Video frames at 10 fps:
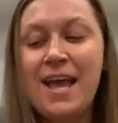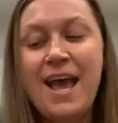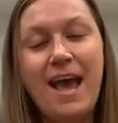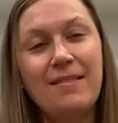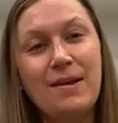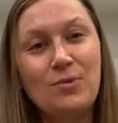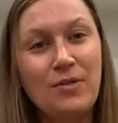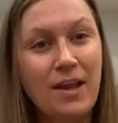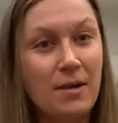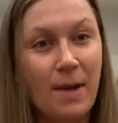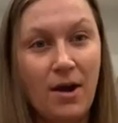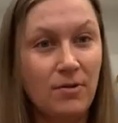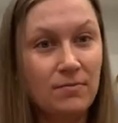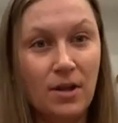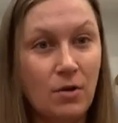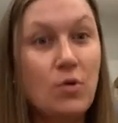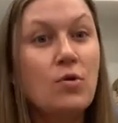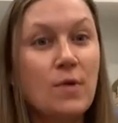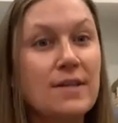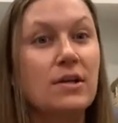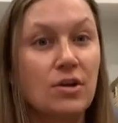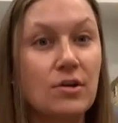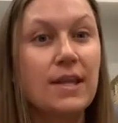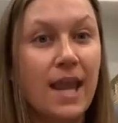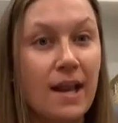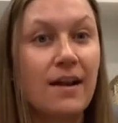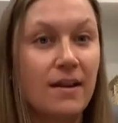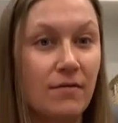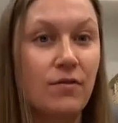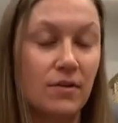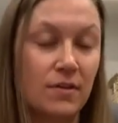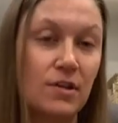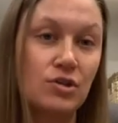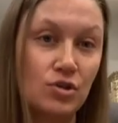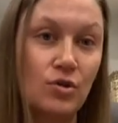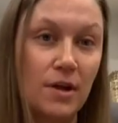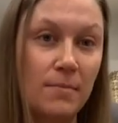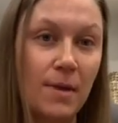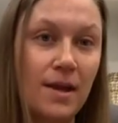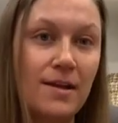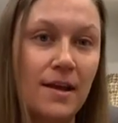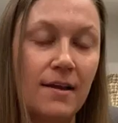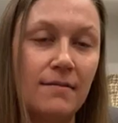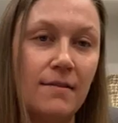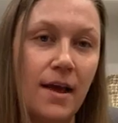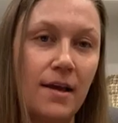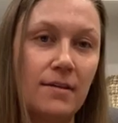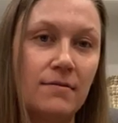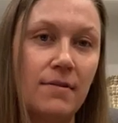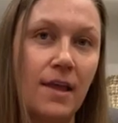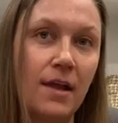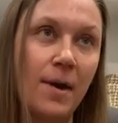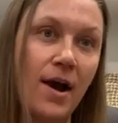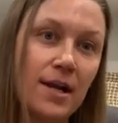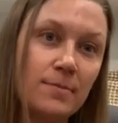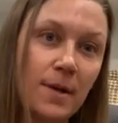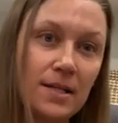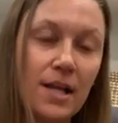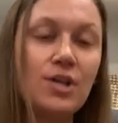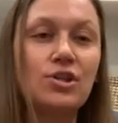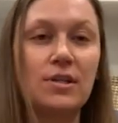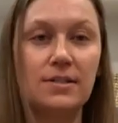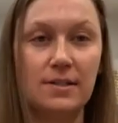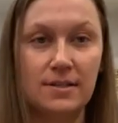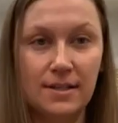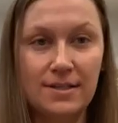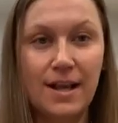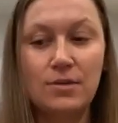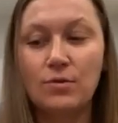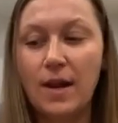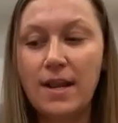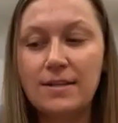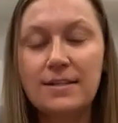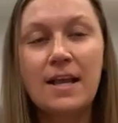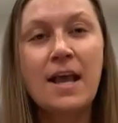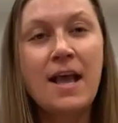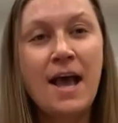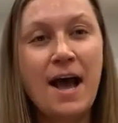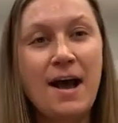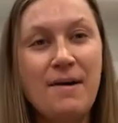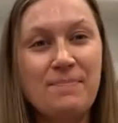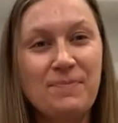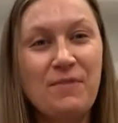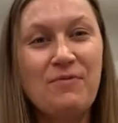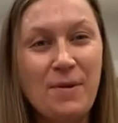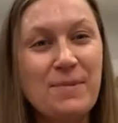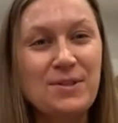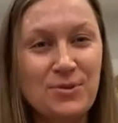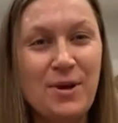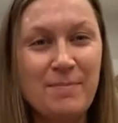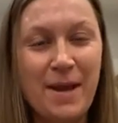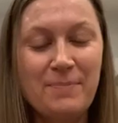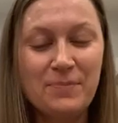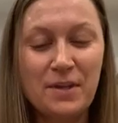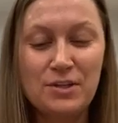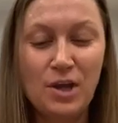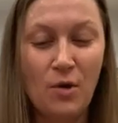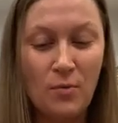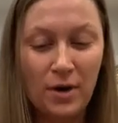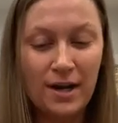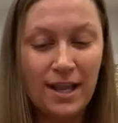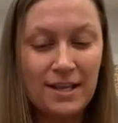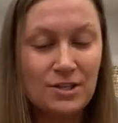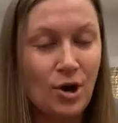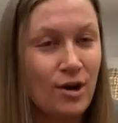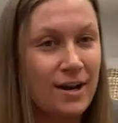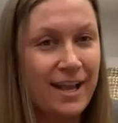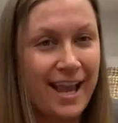And then we'll think about, who is a good candidate for this treatment and think about expectations and success rates from this treatment. So we're going to get started.